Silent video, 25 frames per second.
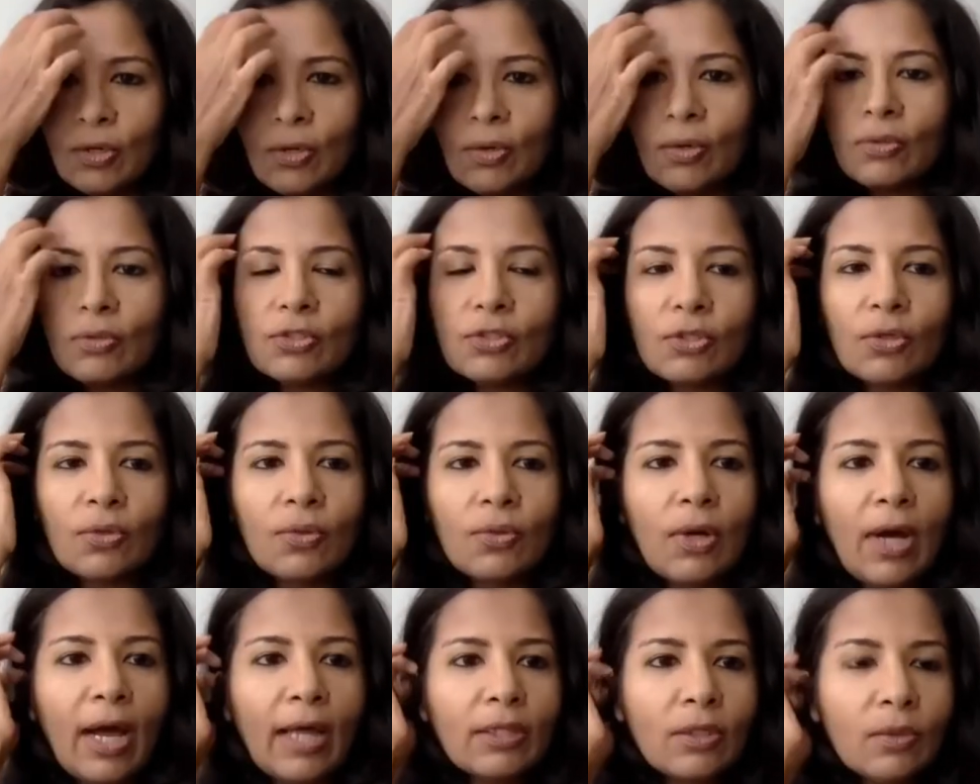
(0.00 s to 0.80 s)

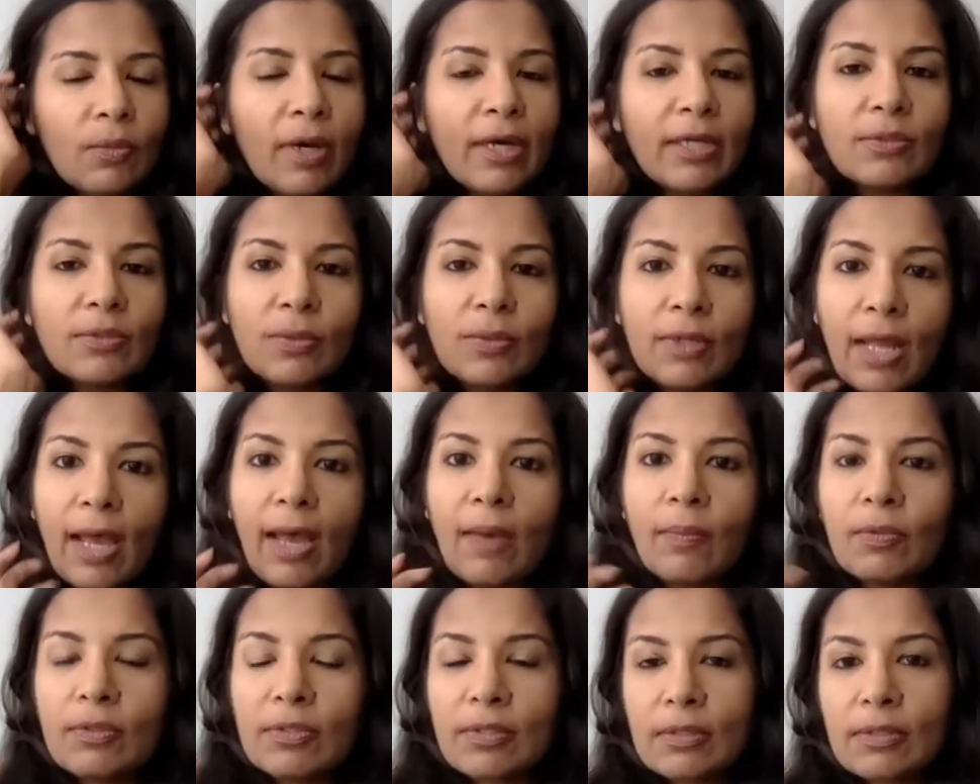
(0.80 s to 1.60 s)
So otherwise what
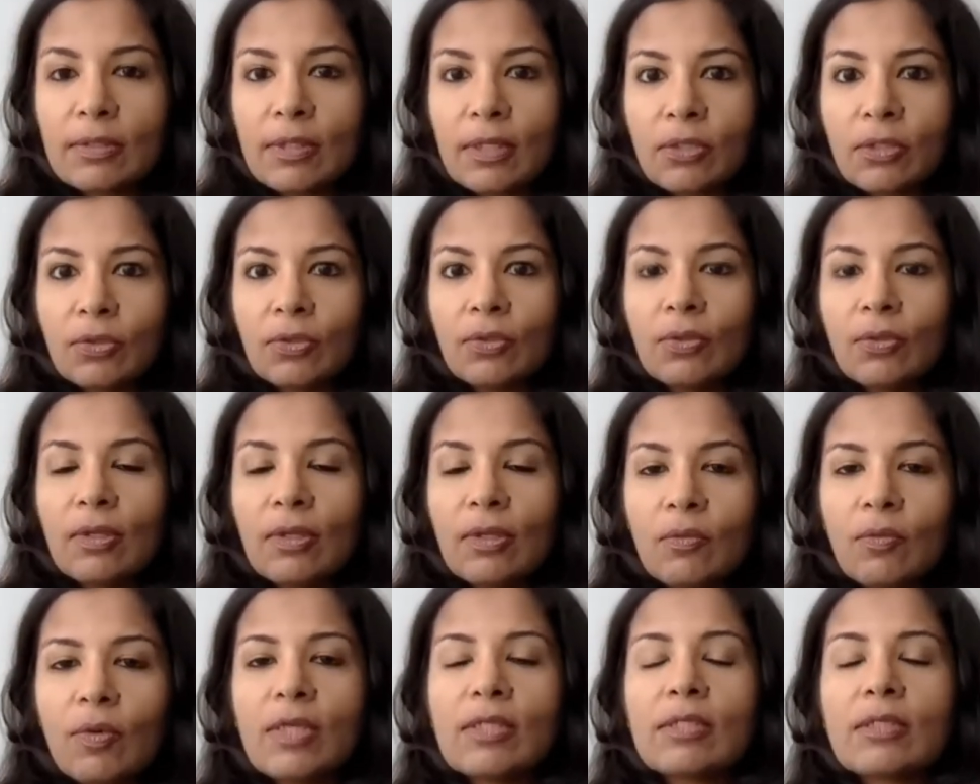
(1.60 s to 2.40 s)
happens is that you could
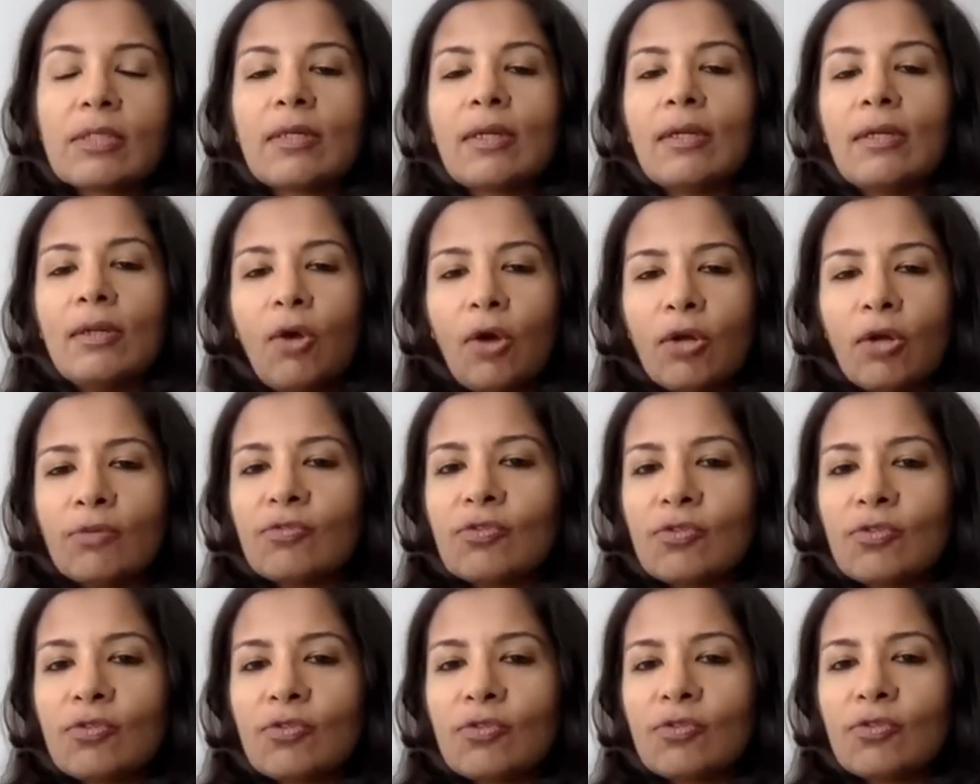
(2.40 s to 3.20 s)
invest in a lot of
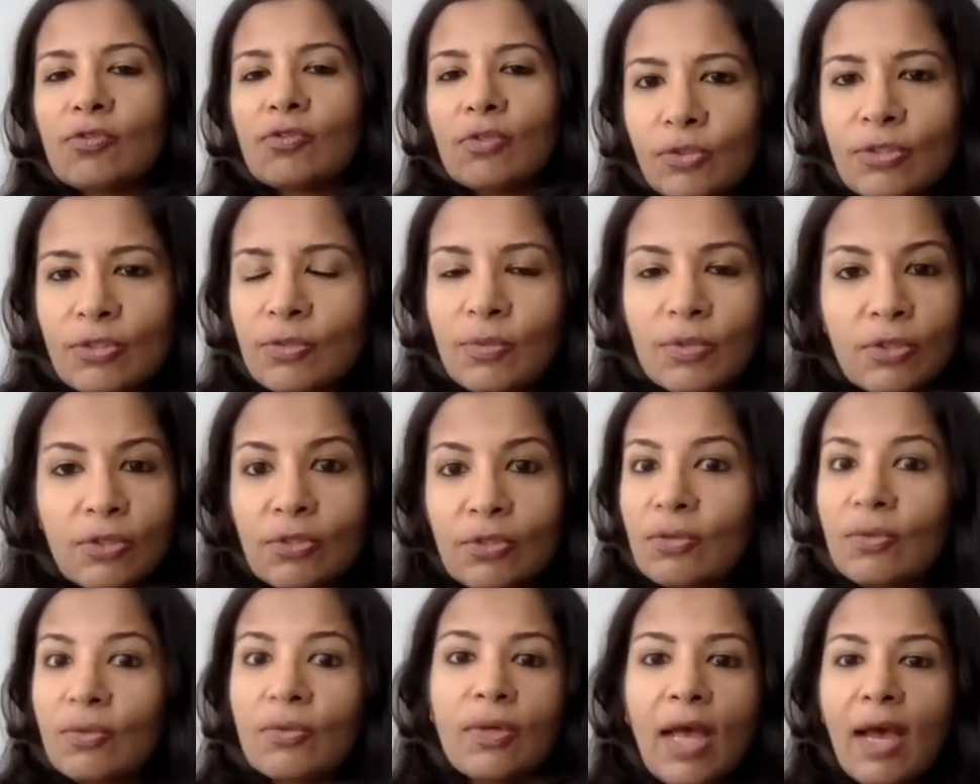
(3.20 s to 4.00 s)

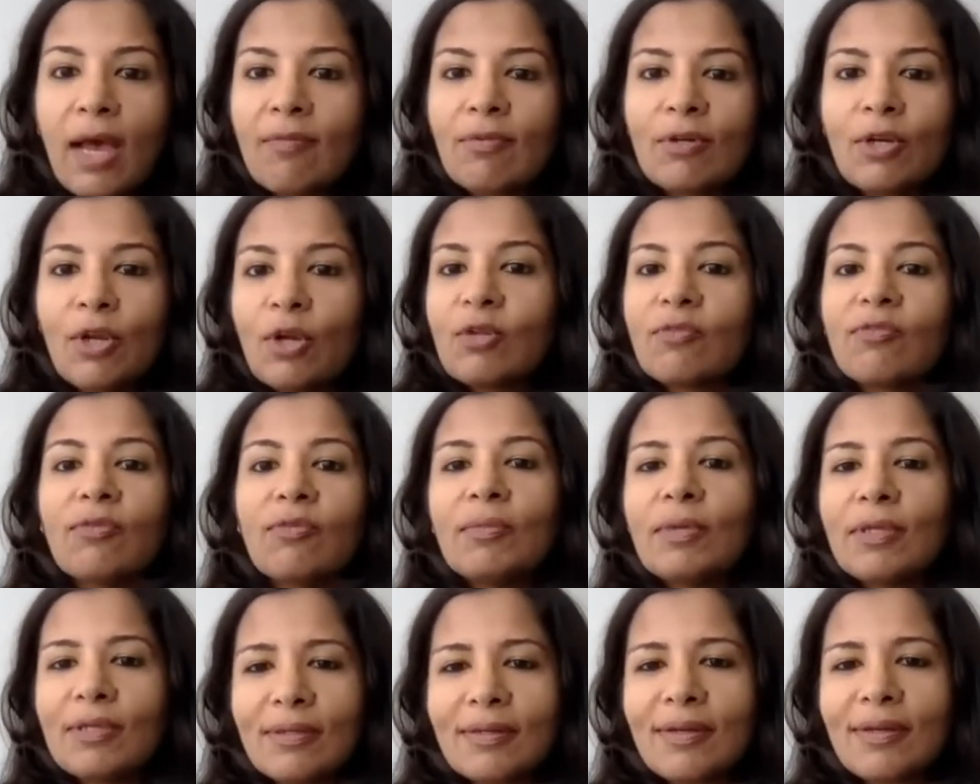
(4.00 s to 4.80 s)
solutions, but you don't have a lot
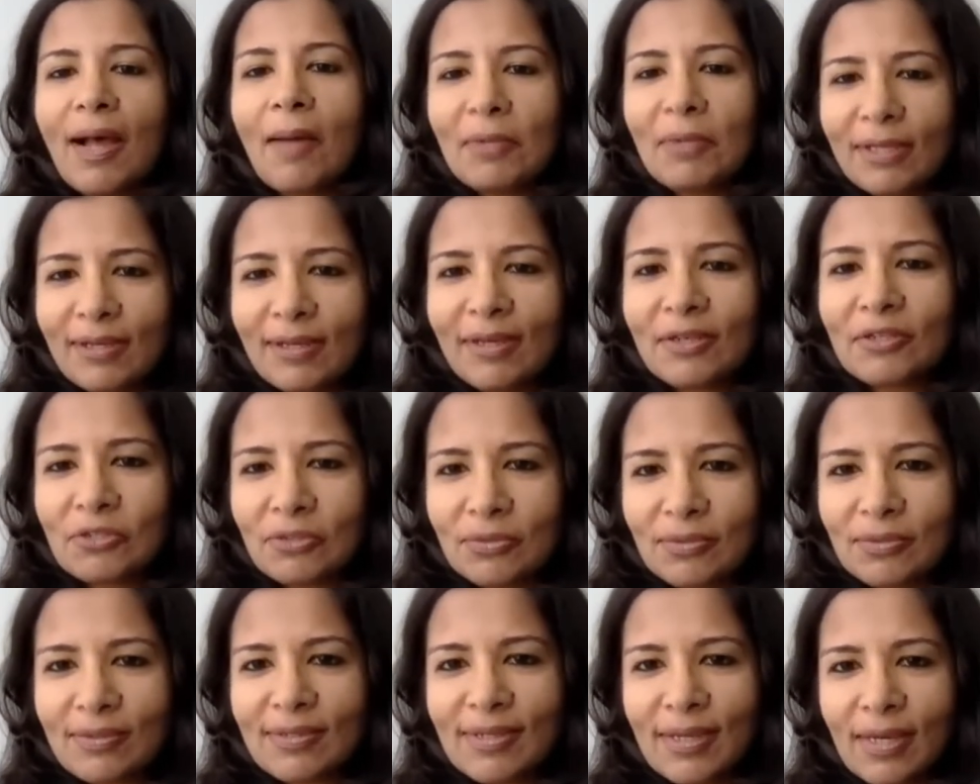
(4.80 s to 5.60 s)
of immediate
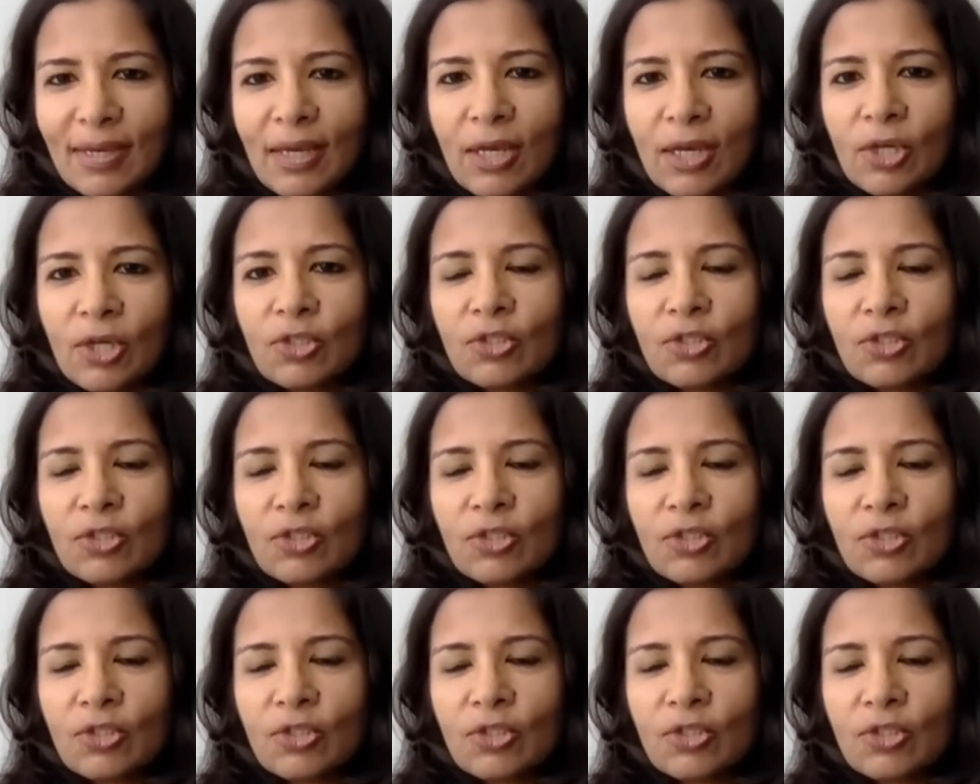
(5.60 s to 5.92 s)
applications.